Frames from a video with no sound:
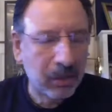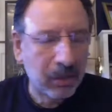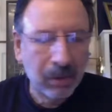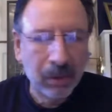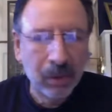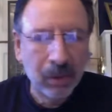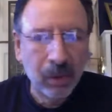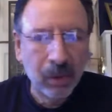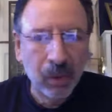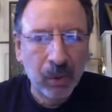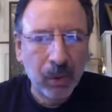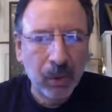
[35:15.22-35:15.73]

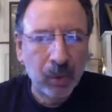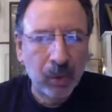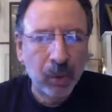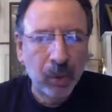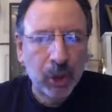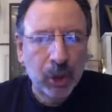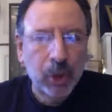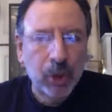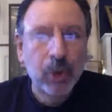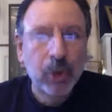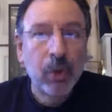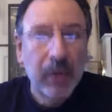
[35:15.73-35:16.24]
cool. You
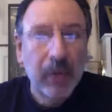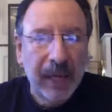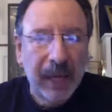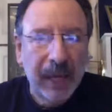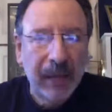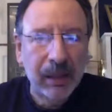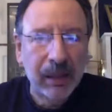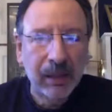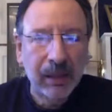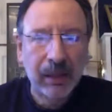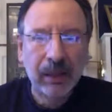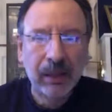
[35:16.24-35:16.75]
wouldn't do that.
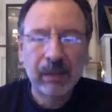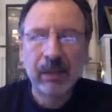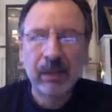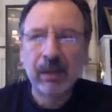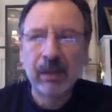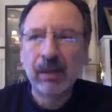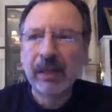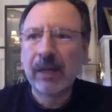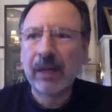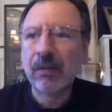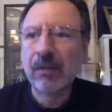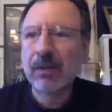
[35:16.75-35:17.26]

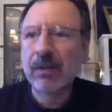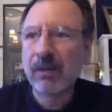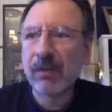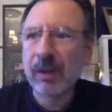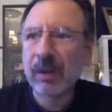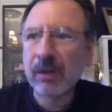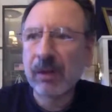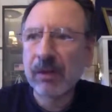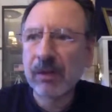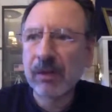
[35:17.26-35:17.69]
That was a